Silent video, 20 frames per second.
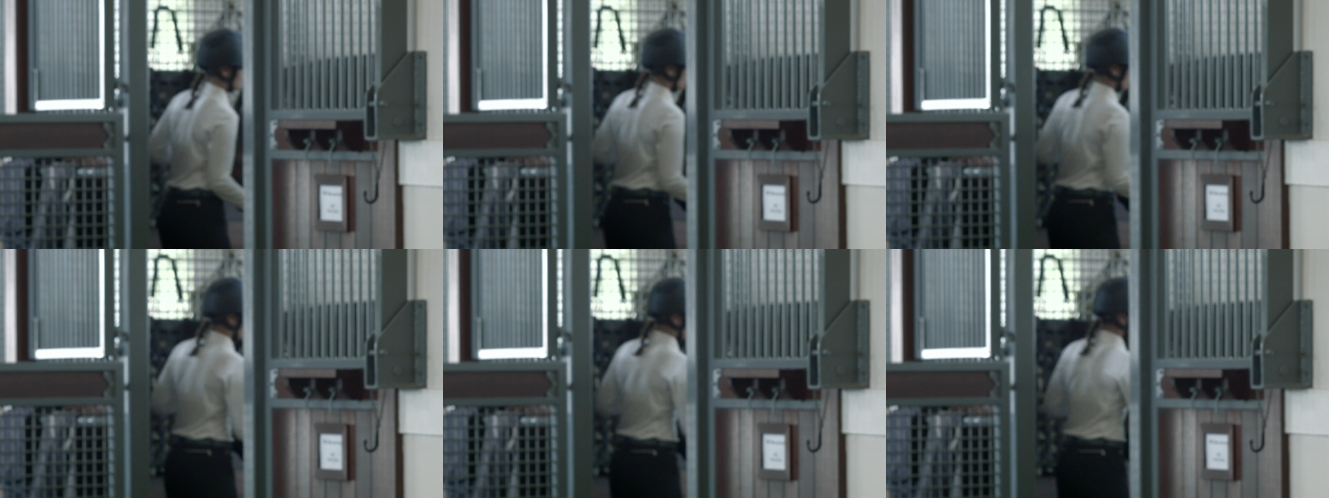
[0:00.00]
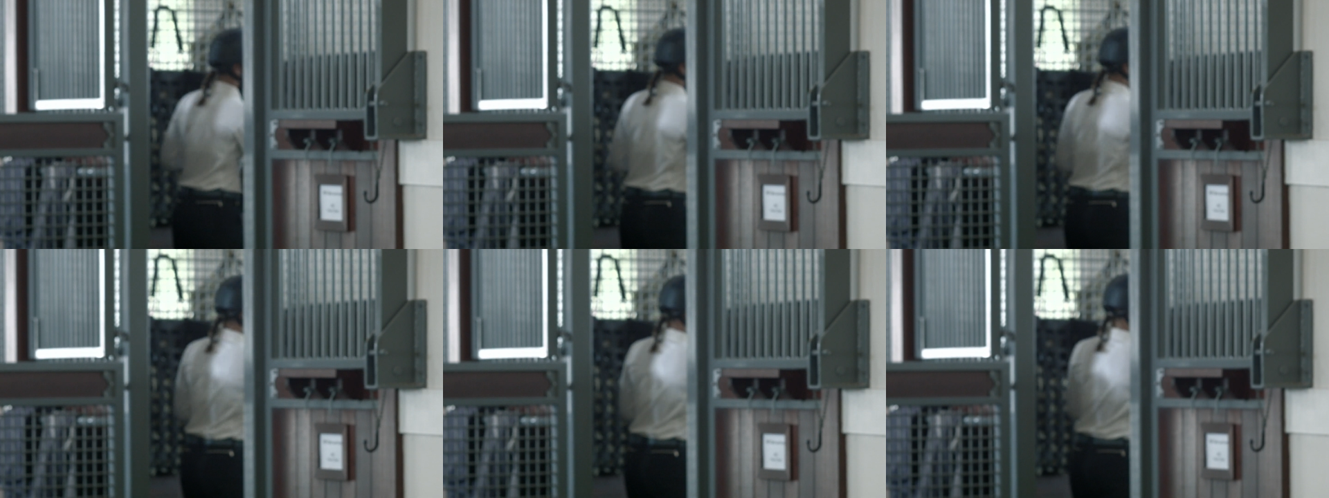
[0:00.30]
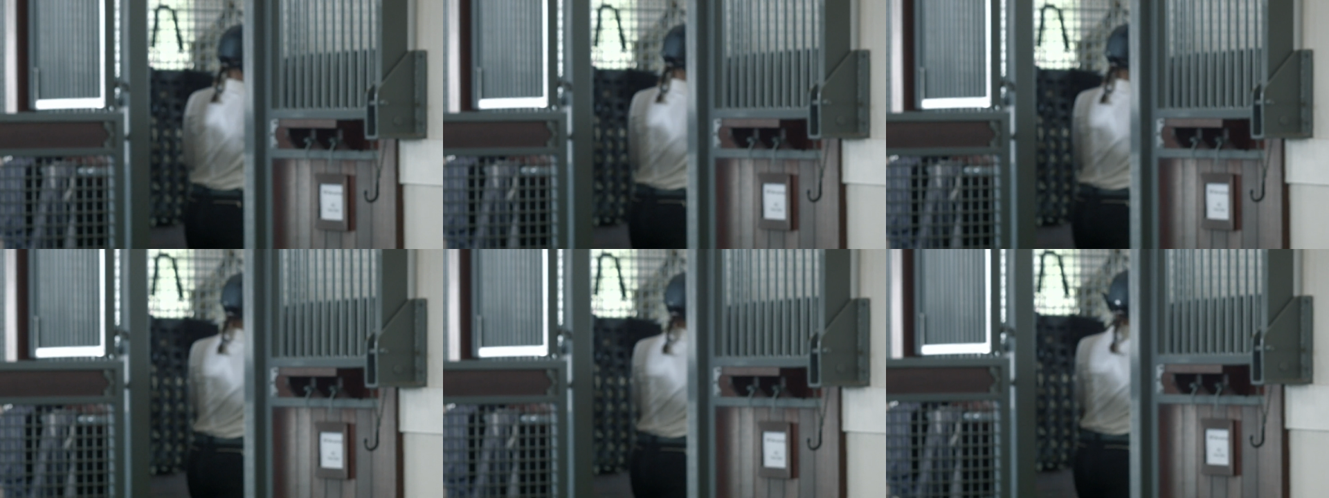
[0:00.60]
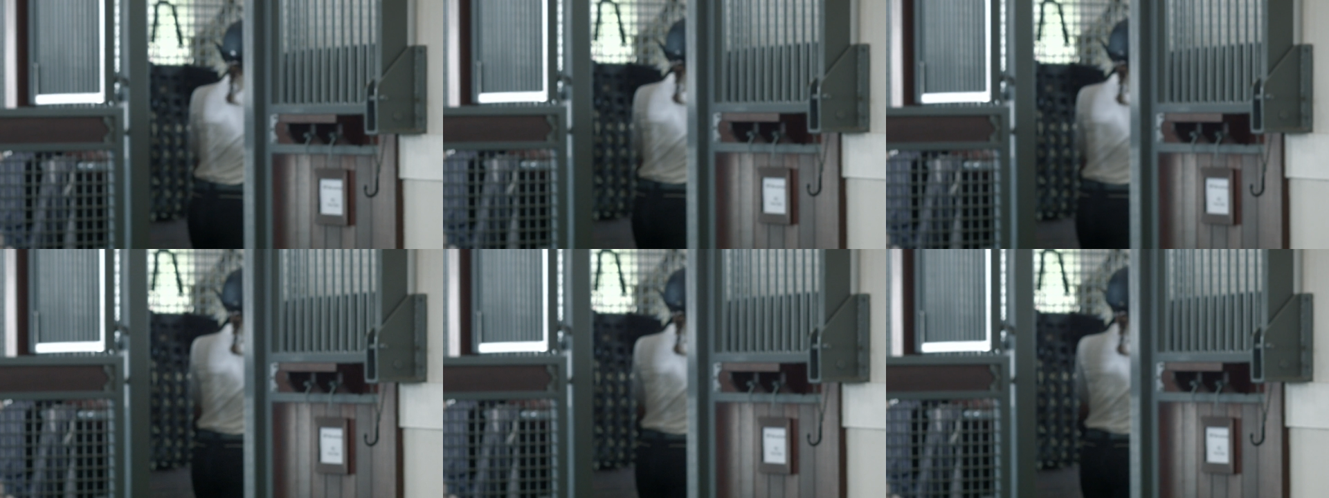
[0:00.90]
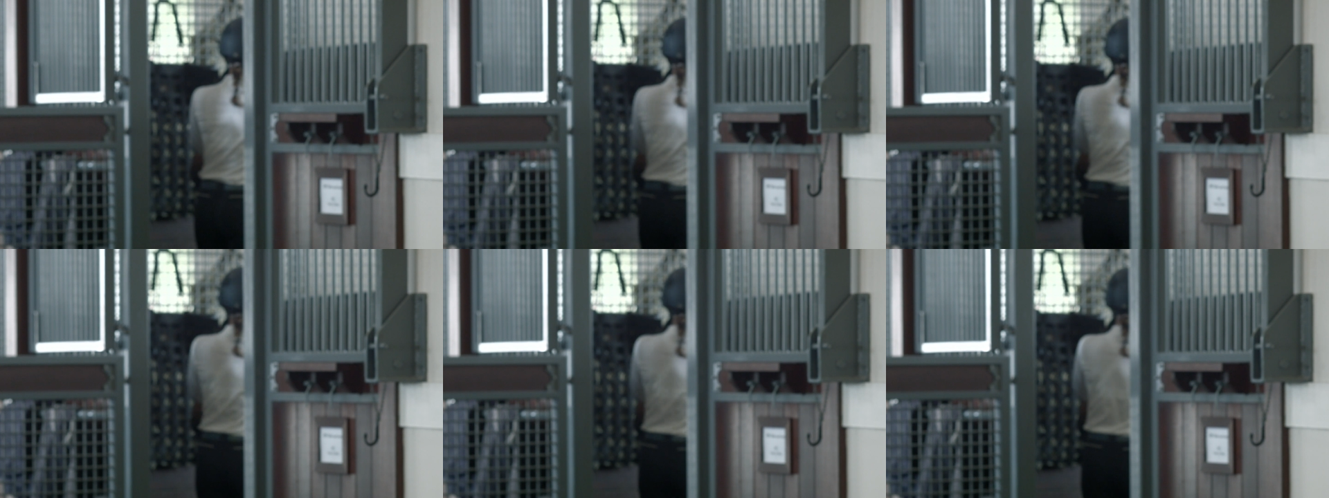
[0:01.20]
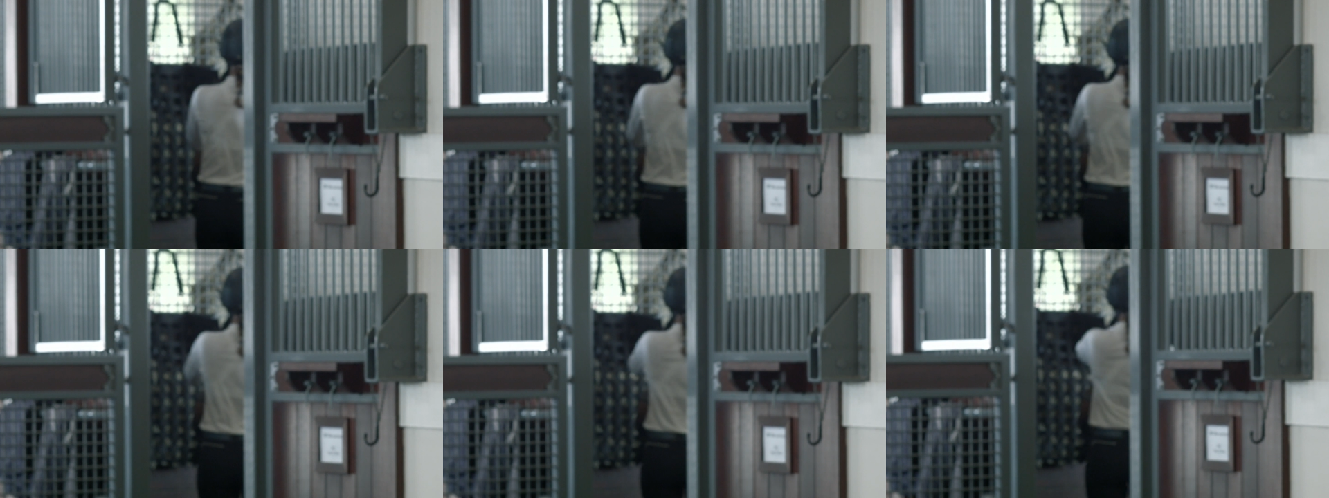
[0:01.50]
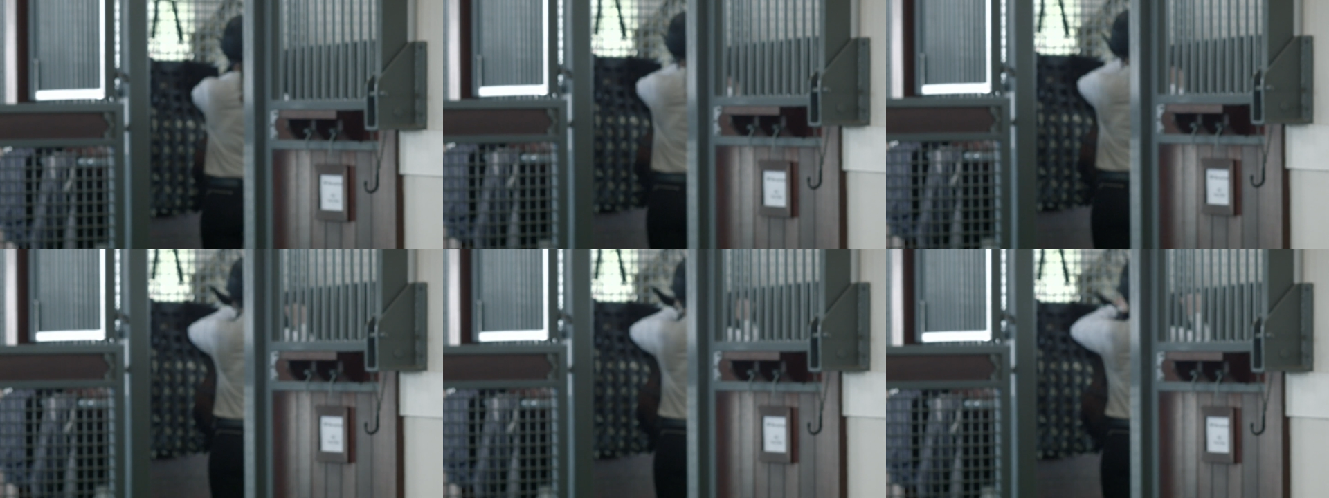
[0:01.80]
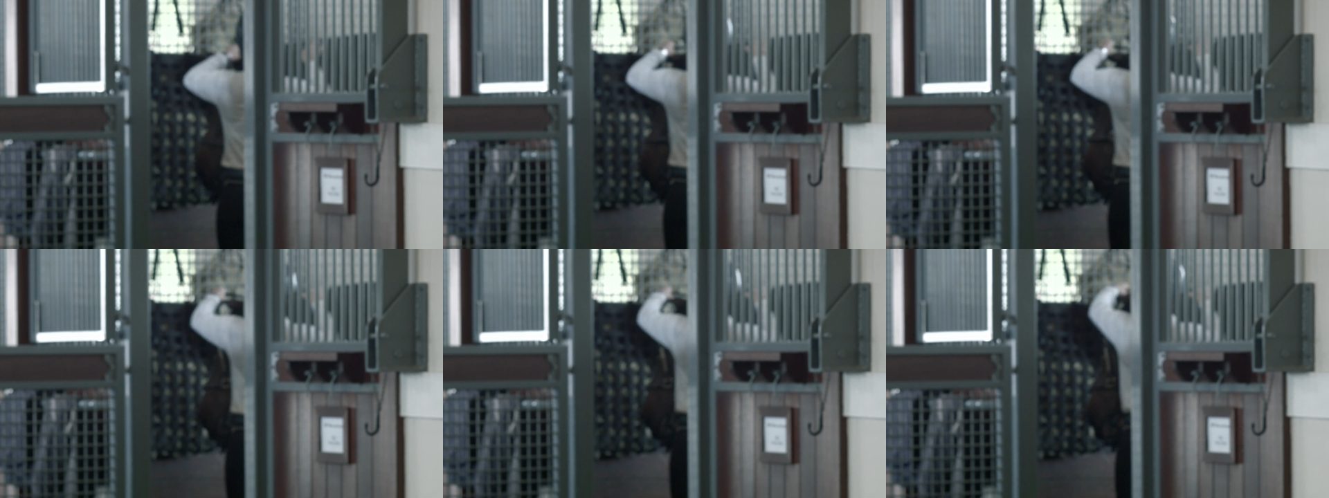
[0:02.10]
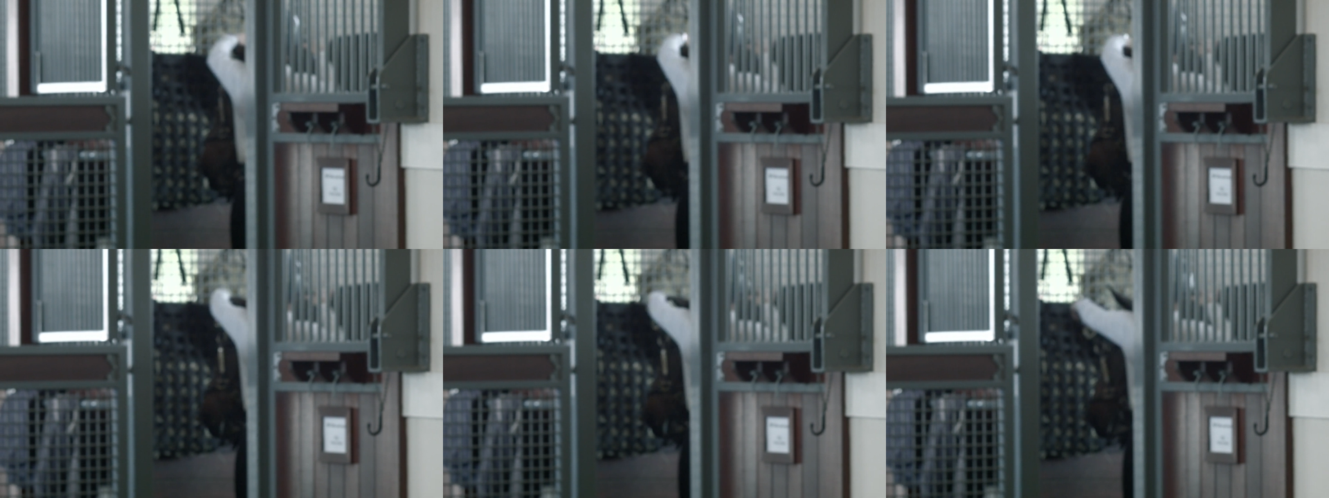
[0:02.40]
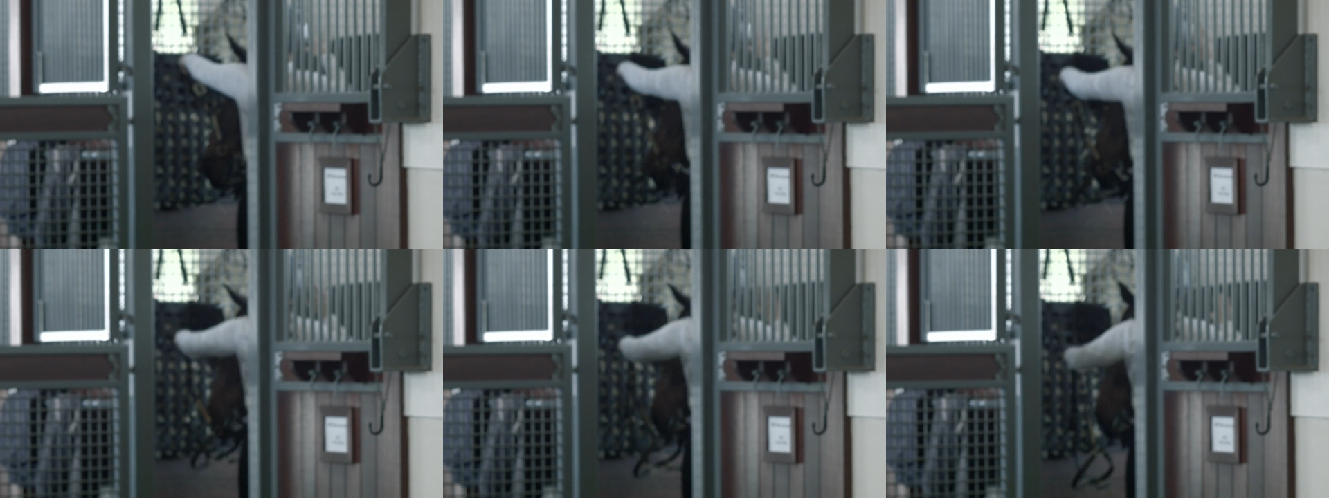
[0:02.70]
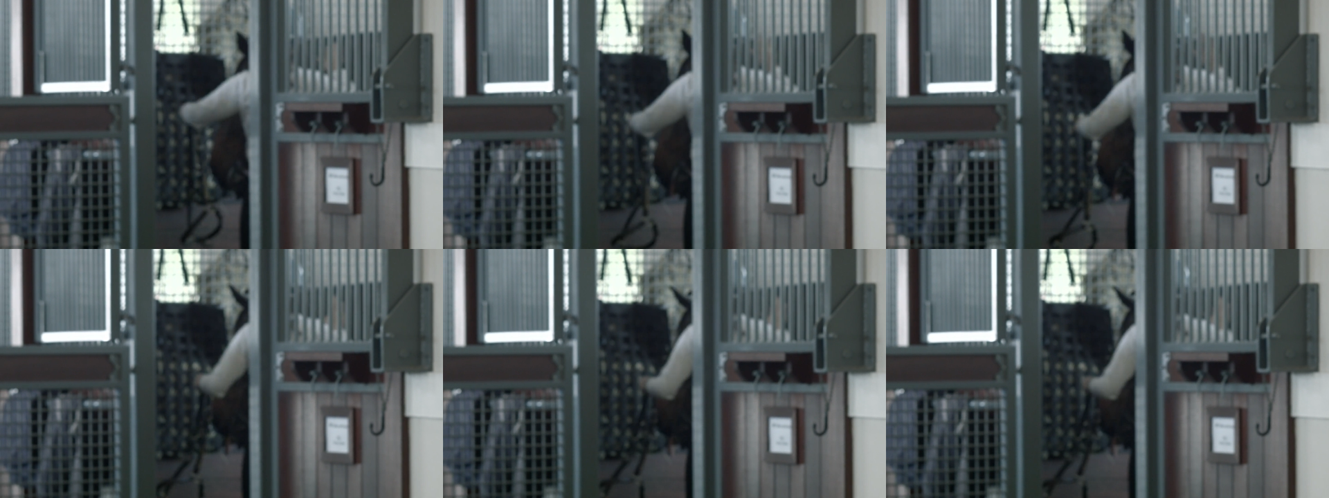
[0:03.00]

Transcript: Nobody's mouth can be seen.